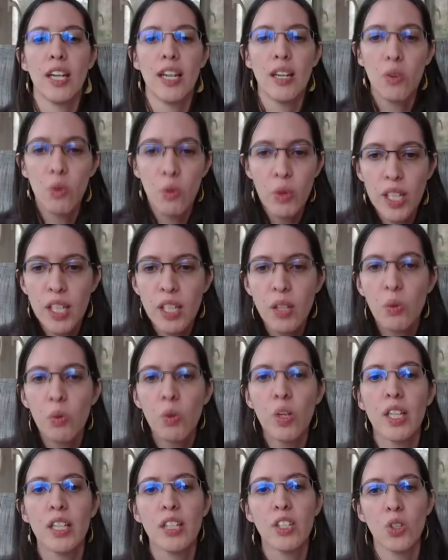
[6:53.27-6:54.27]
and really
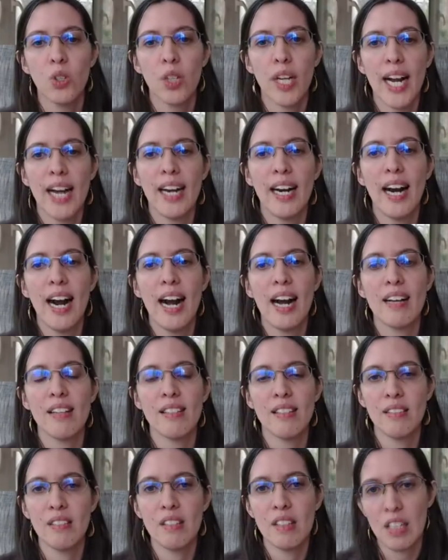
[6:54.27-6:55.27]
work together
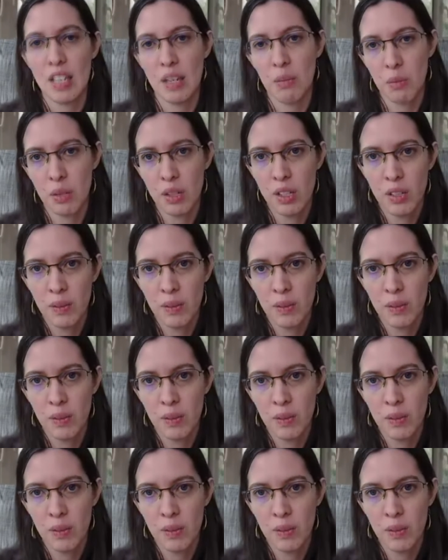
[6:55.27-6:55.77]
as a team.